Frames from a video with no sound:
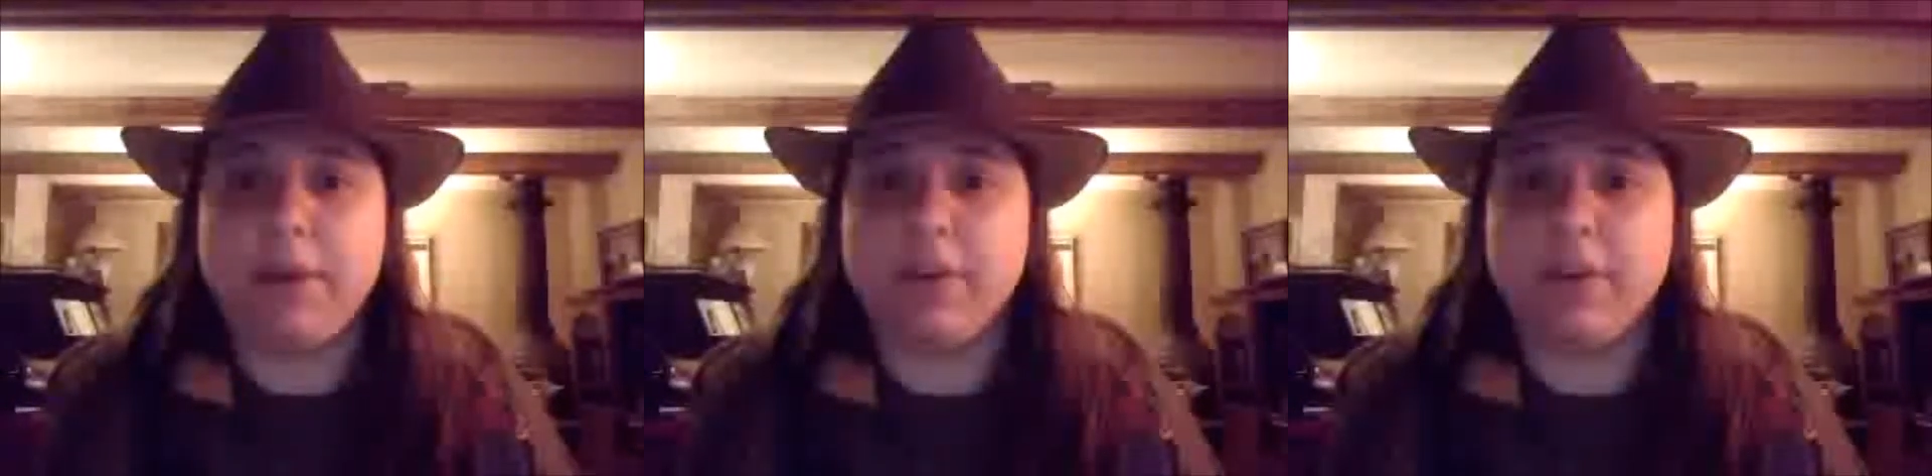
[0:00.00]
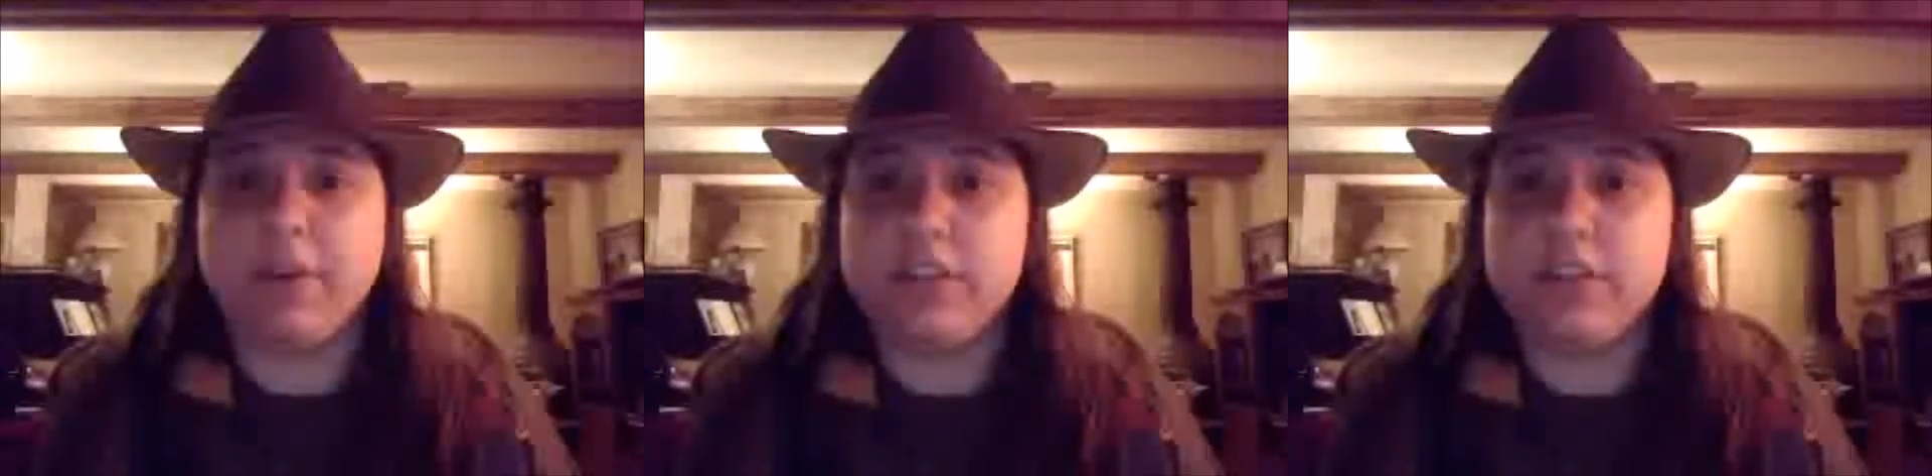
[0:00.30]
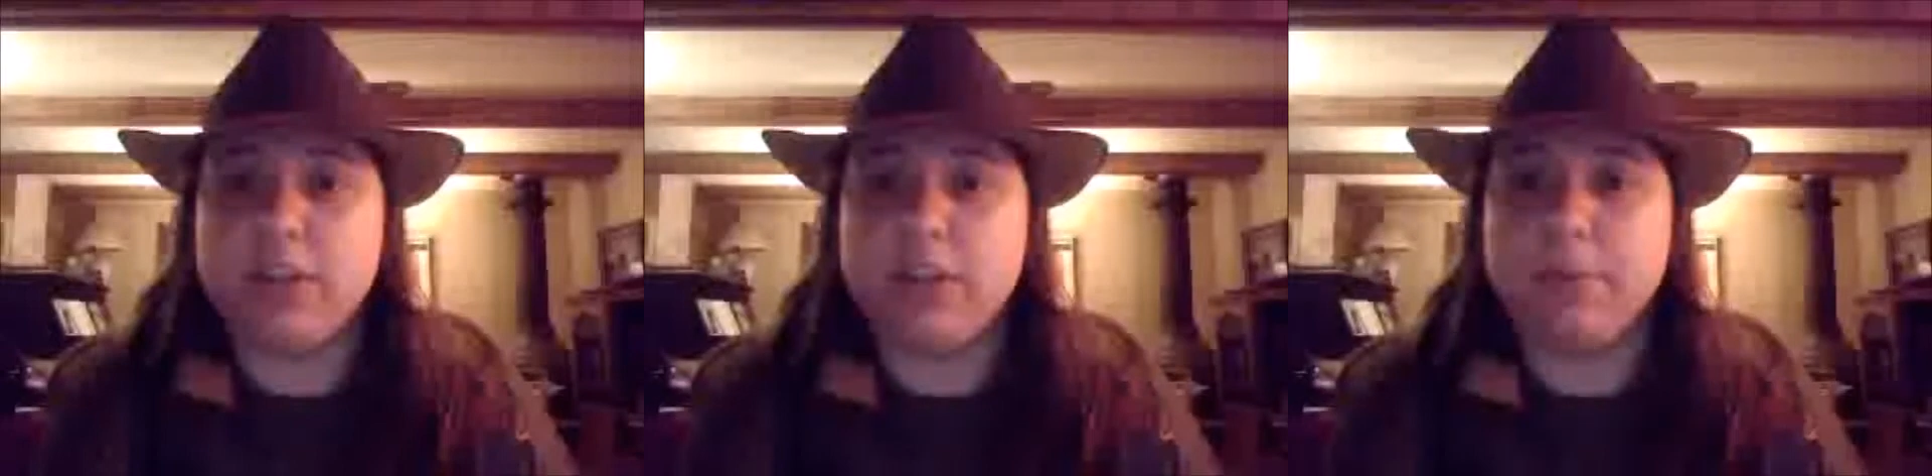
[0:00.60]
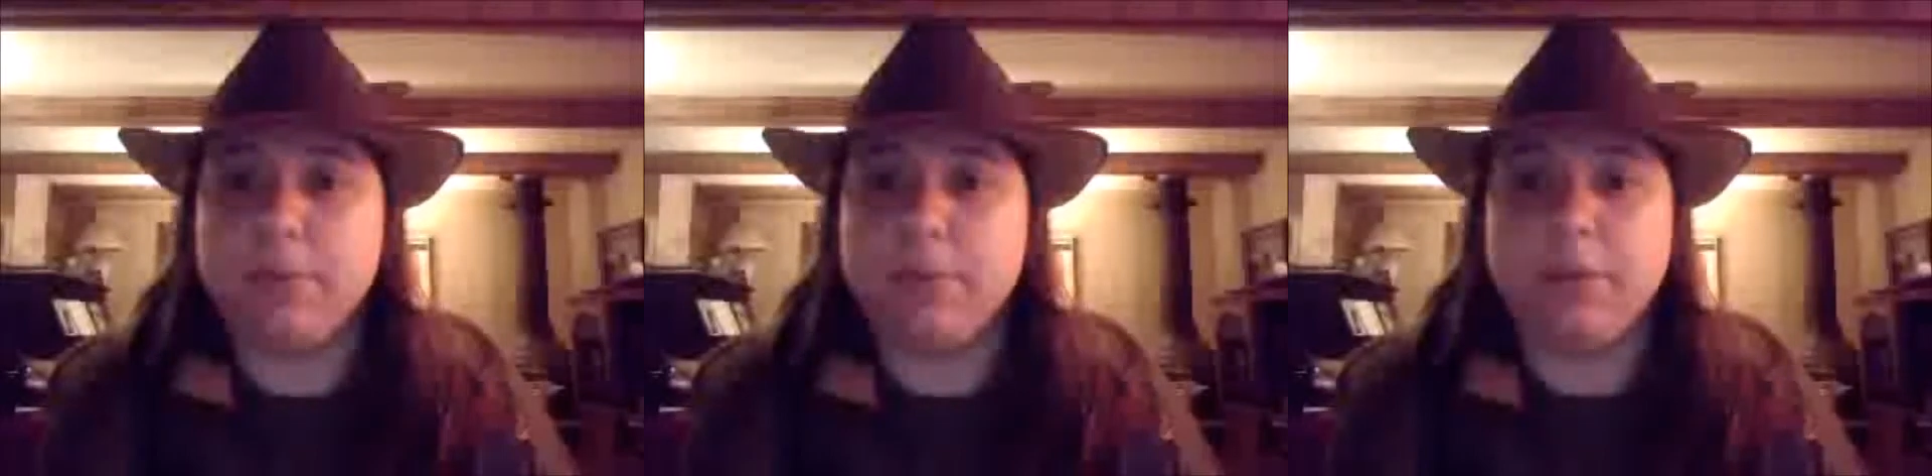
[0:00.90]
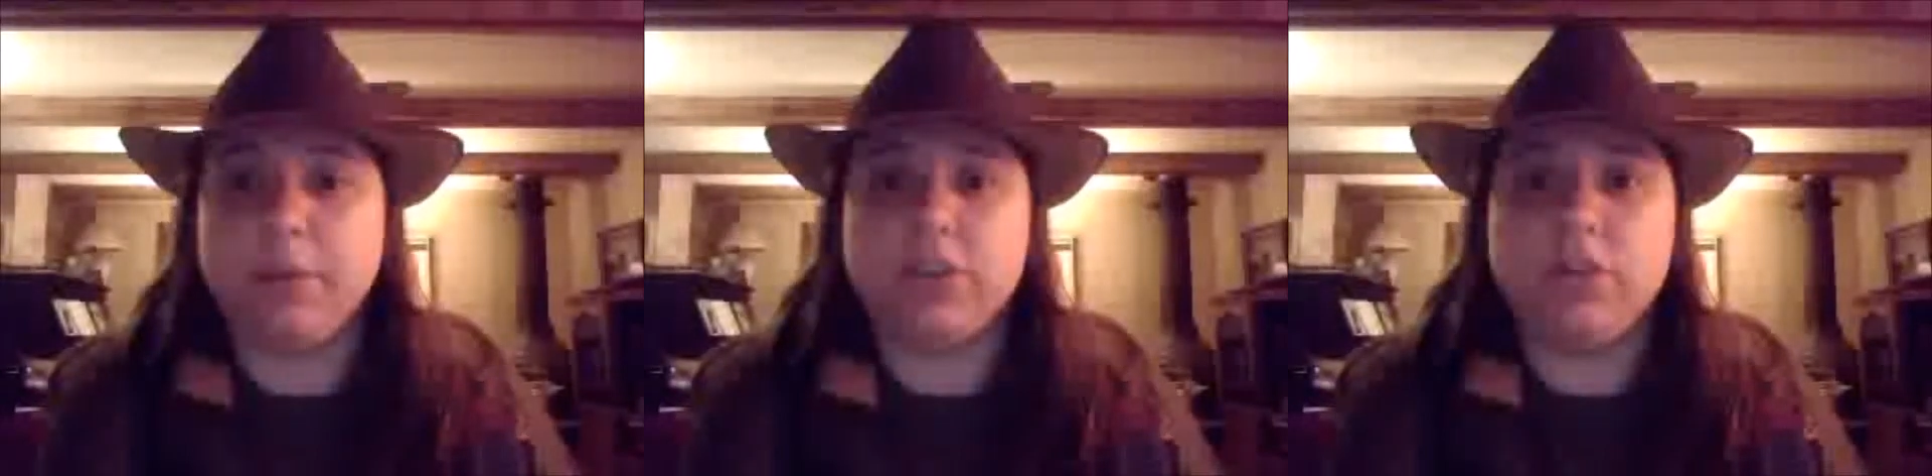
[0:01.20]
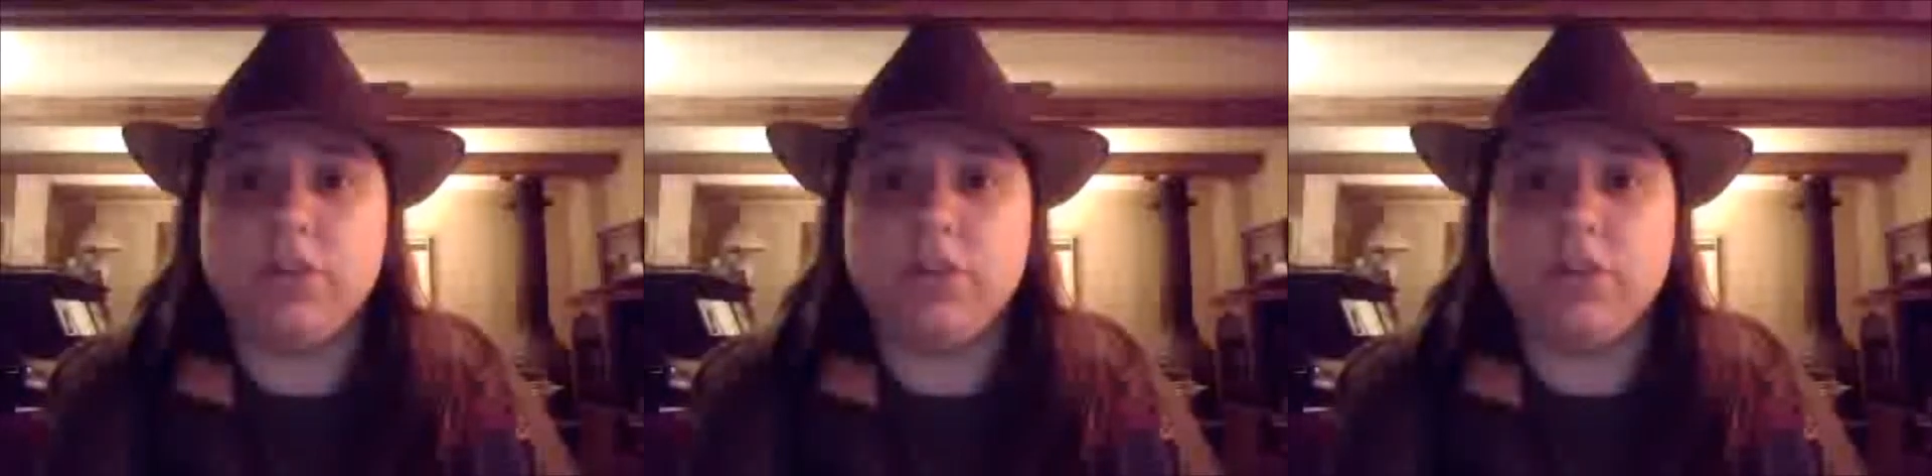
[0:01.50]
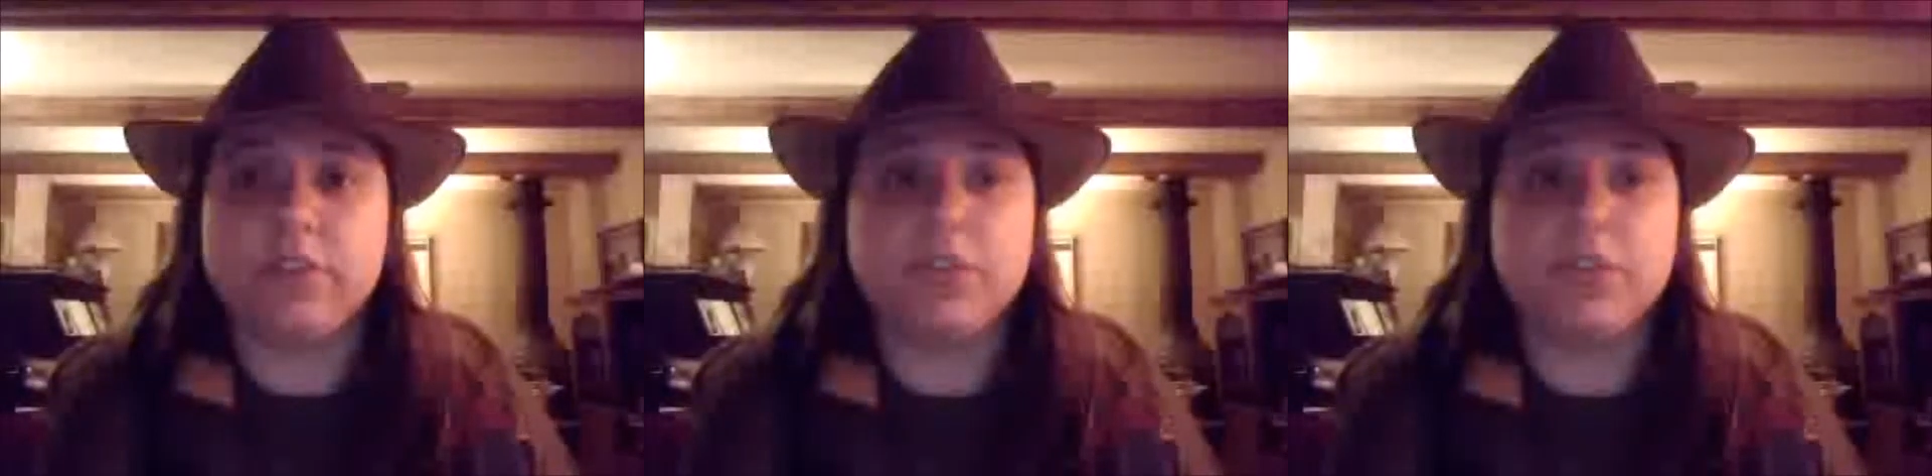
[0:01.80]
in a stable, time-locked universe.